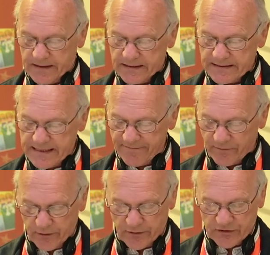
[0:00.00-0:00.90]
It is
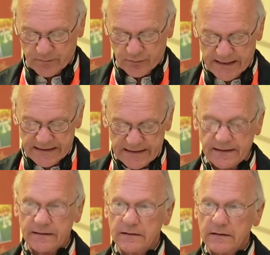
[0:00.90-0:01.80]
therefore not
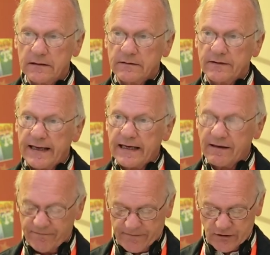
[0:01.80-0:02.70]
surprising that they
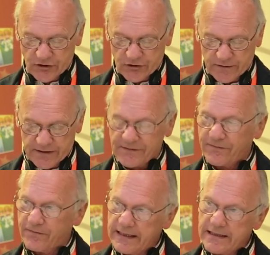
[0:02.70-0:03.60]
can function as
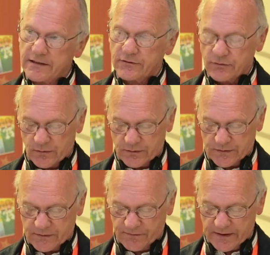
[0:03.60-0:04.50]
feeder
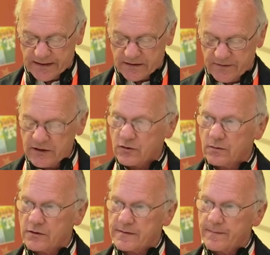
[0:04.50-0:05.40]
routes for
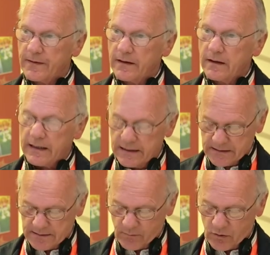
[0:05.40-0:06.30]
individuals
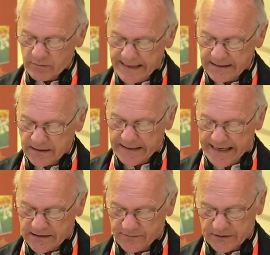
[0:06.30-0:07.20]
into the more radical
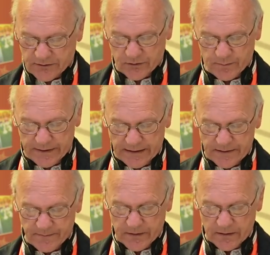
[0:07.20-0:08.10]
activist groupings